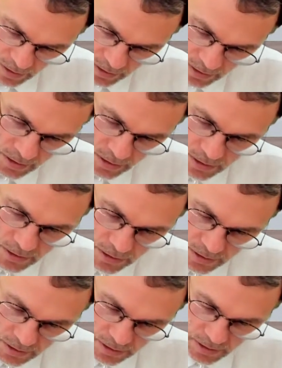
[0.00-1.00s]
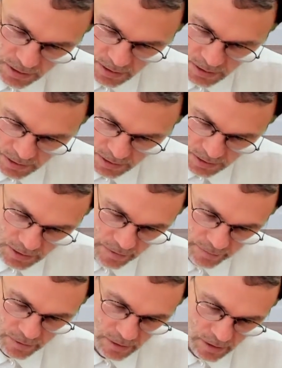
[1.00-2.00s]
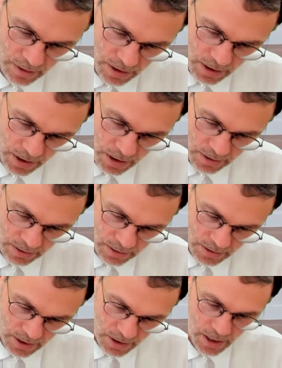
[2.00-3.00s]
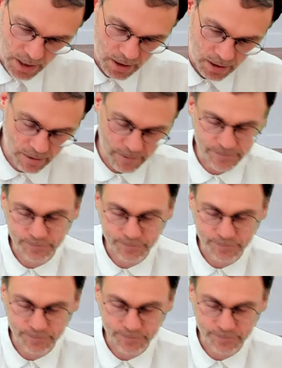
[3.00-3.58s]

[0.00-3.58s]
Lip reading: 6, 7, and 8.